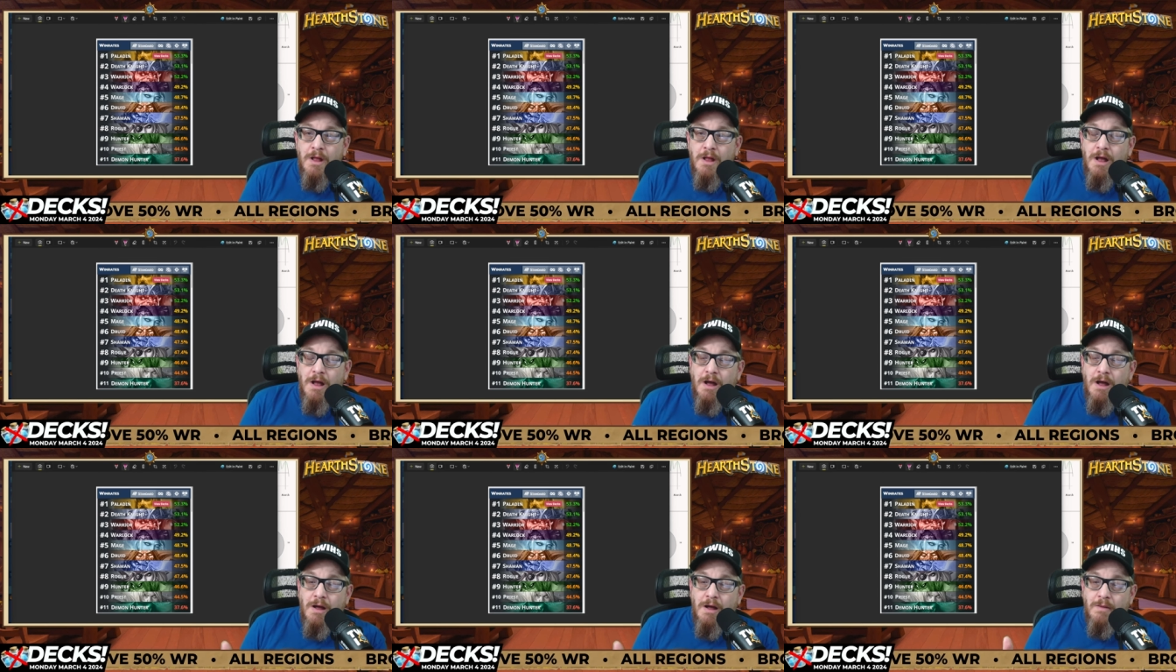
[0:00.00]

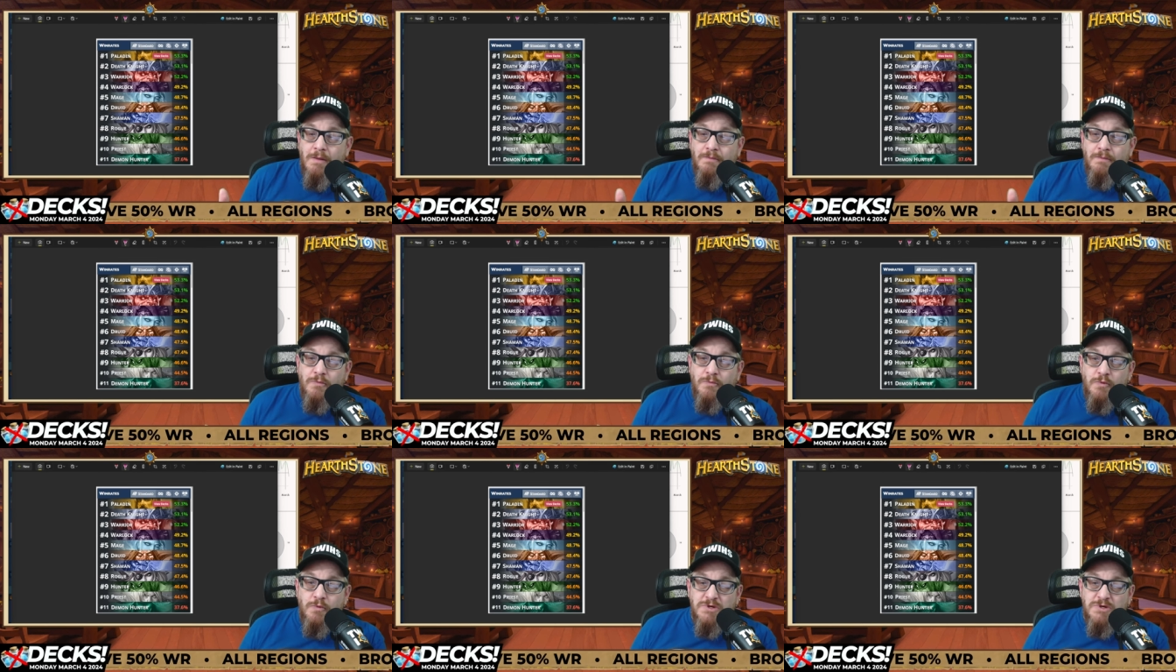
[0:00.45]

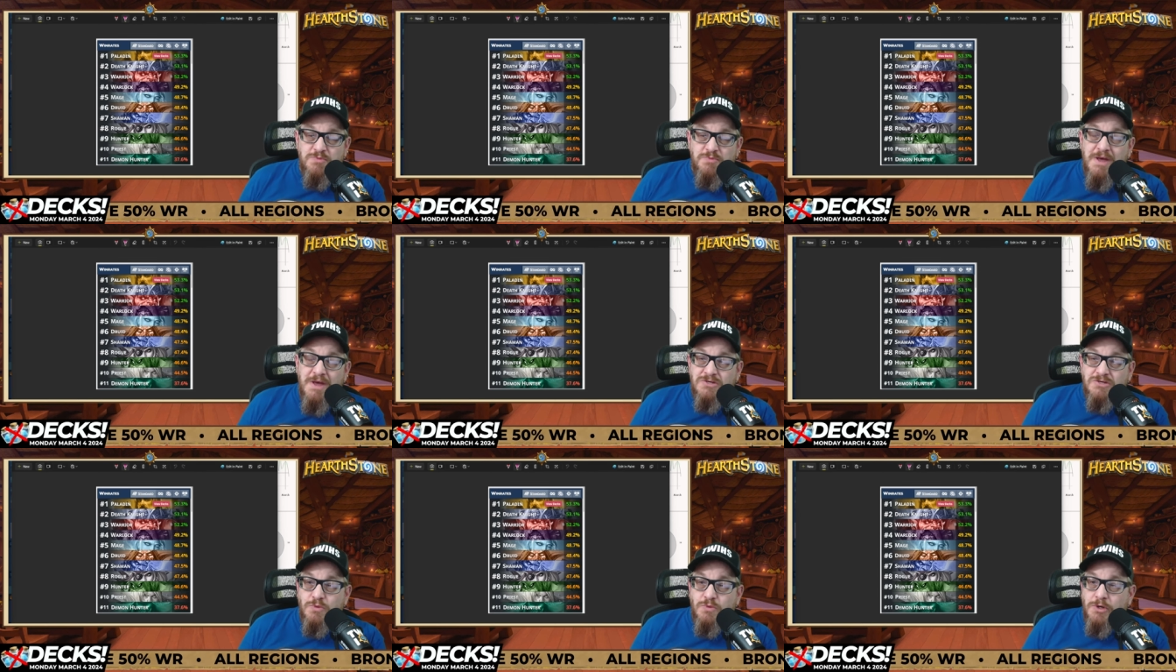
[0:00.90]

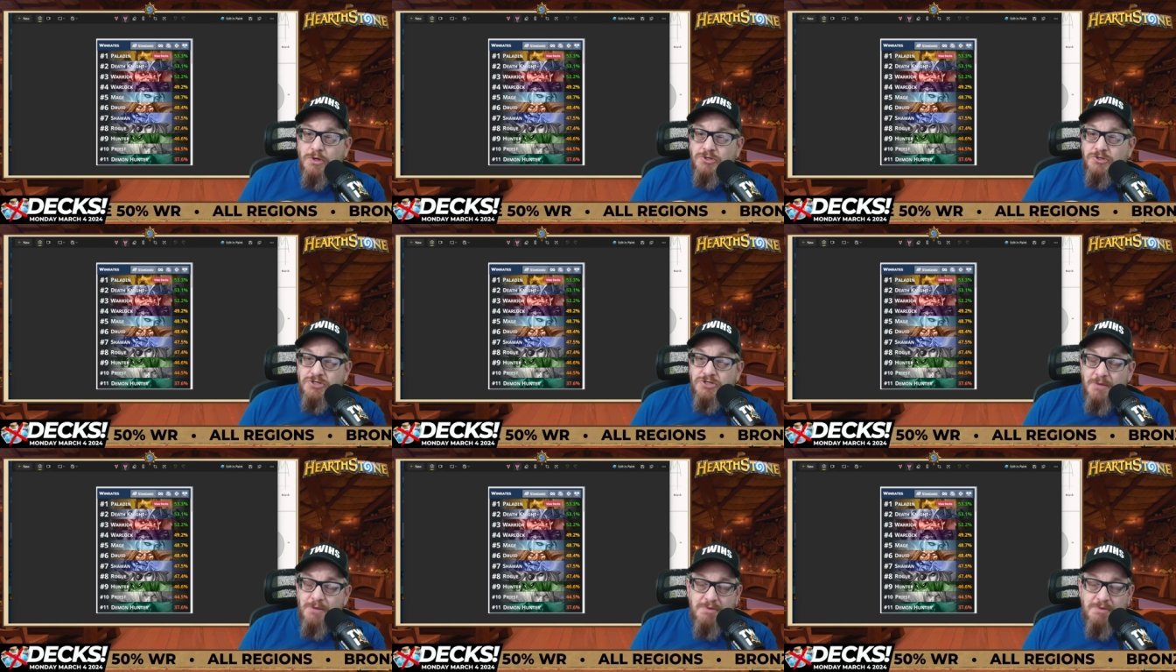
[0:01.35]
Wizbang's
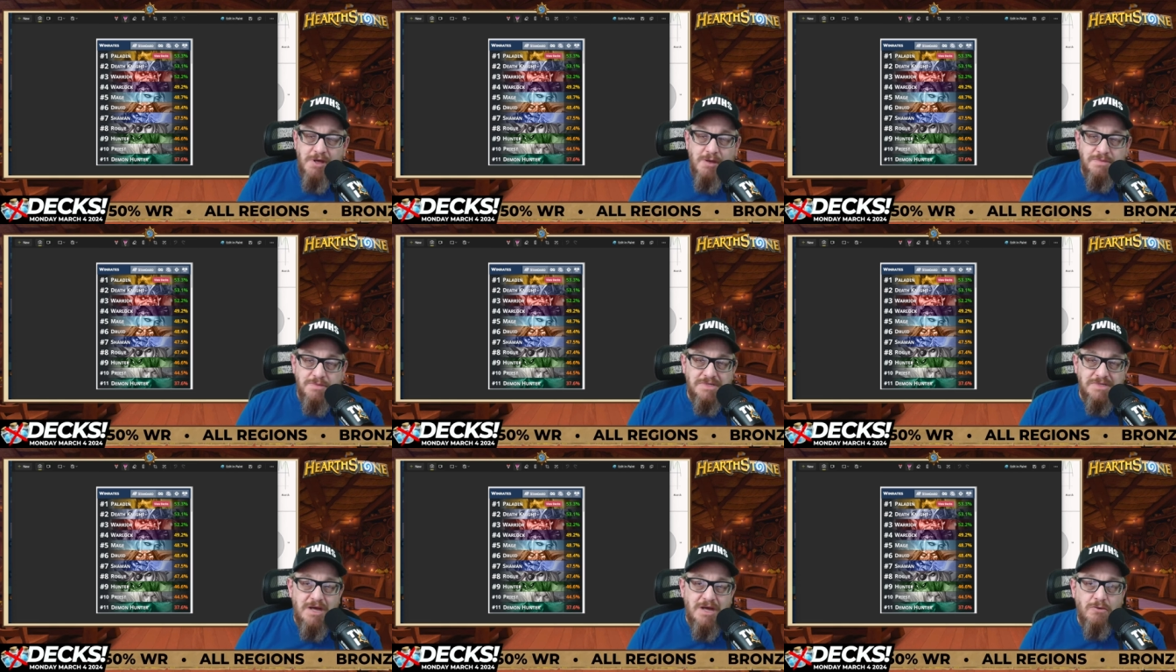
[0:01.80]
Workshop
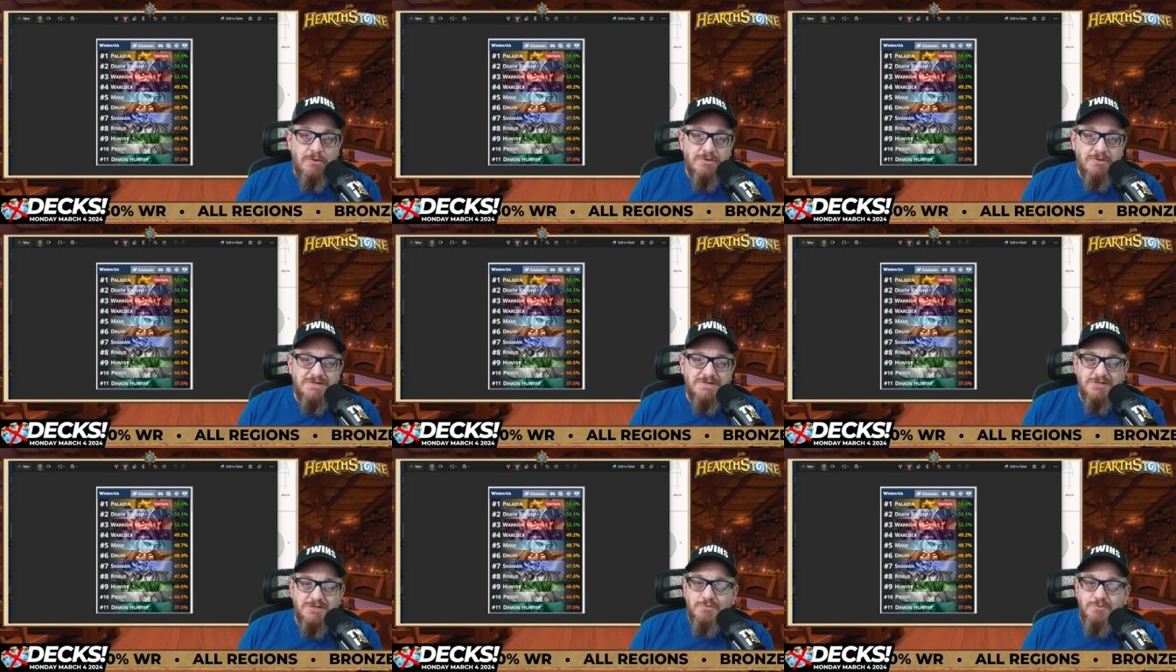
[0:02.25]
comes out,
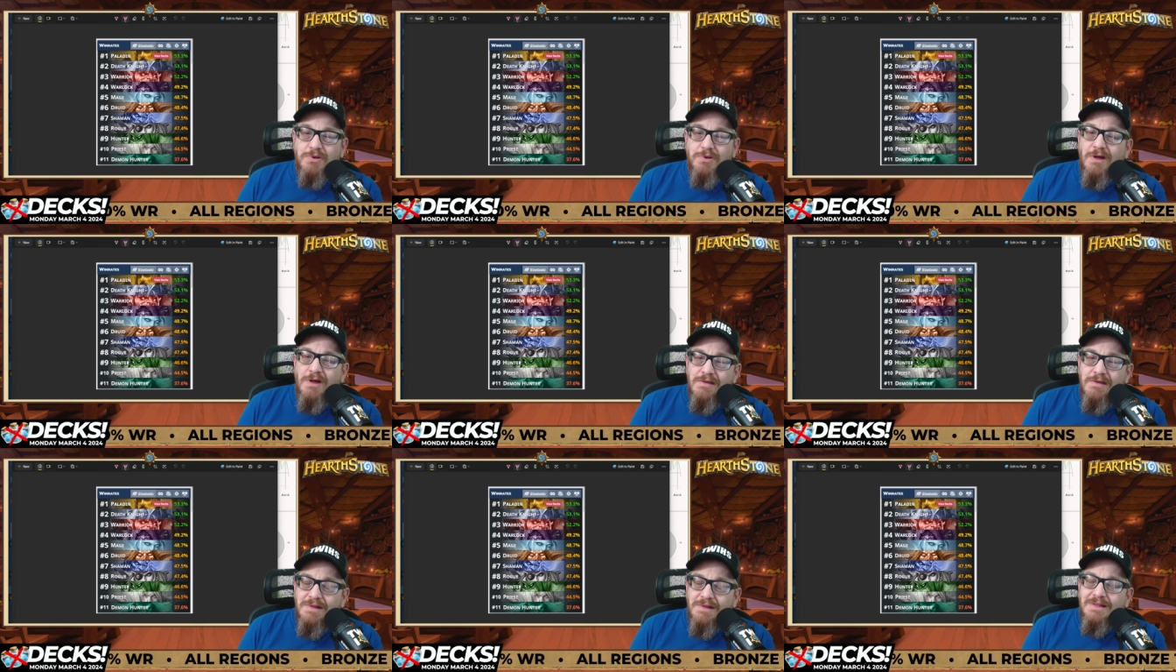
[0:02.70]
this is
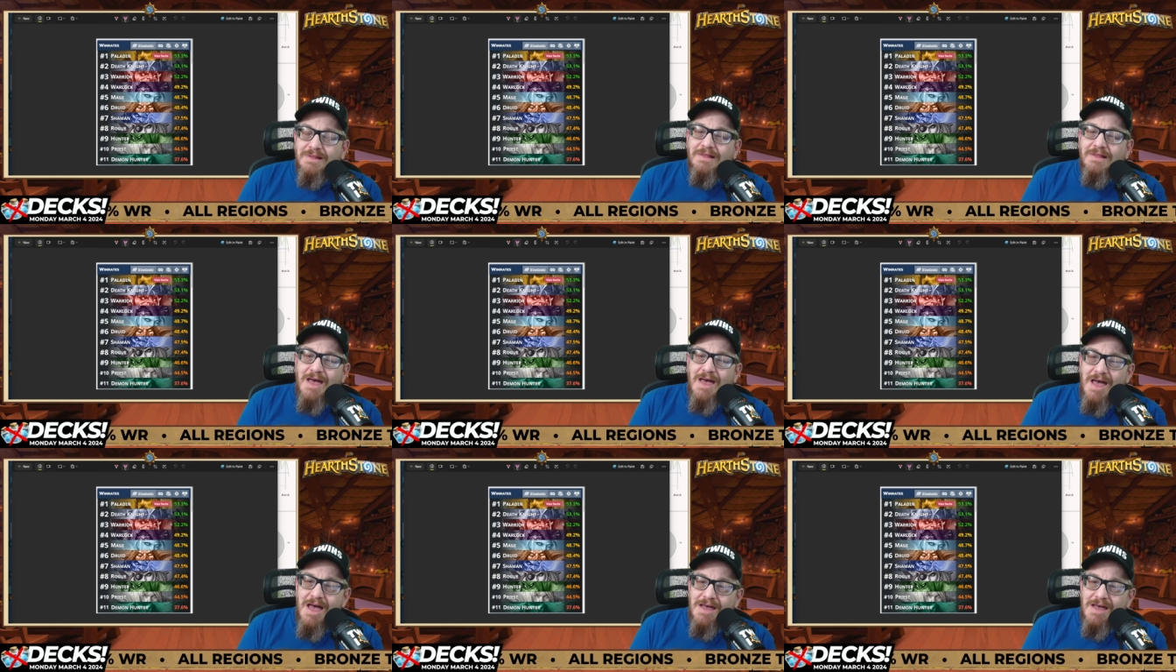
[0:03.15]
probably the
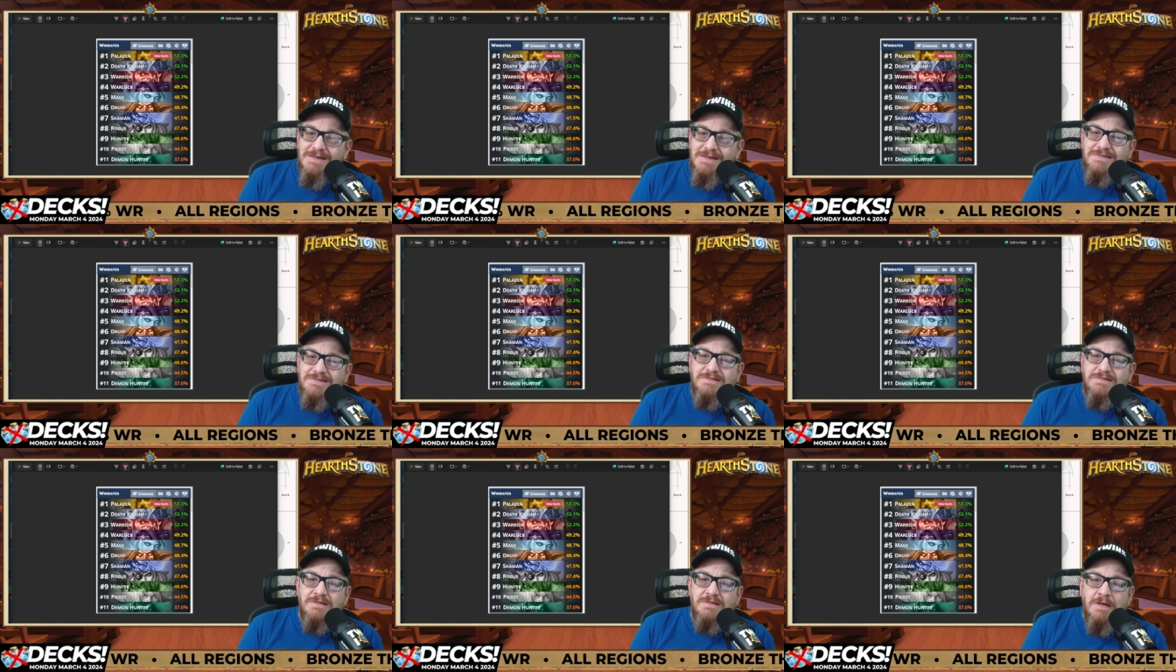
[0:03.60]

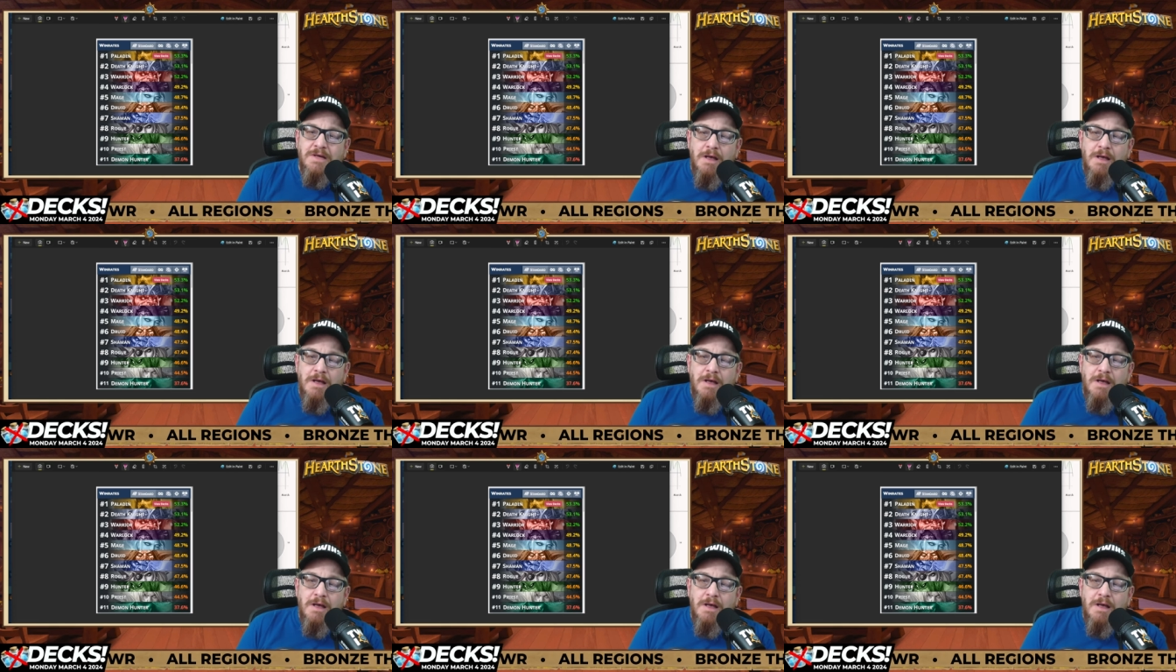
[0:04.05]
last